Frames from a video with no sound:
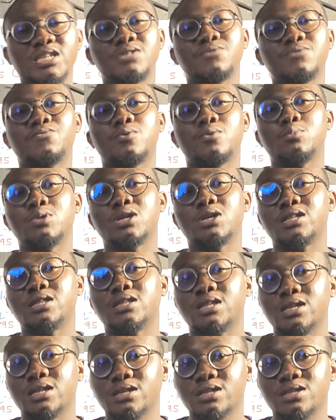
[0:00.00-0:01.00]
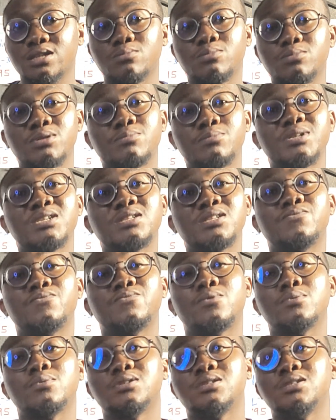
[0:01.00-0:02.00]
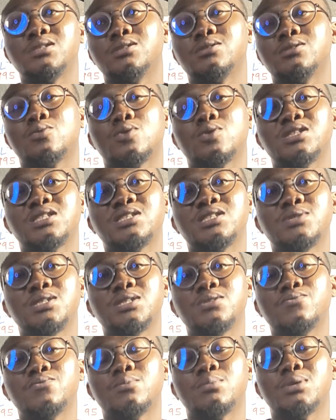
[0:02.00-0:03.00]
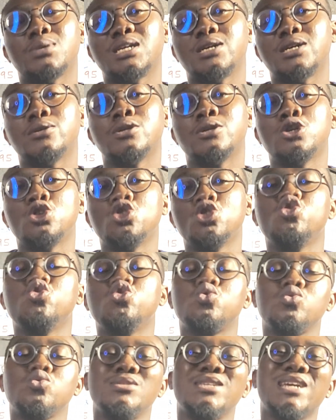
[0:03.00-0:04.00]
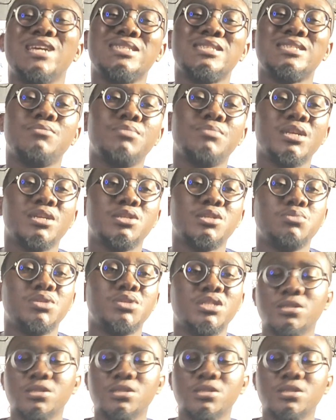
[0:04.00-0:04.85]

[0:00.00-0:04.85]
each formula, you break the quantity within the formula down to their simplest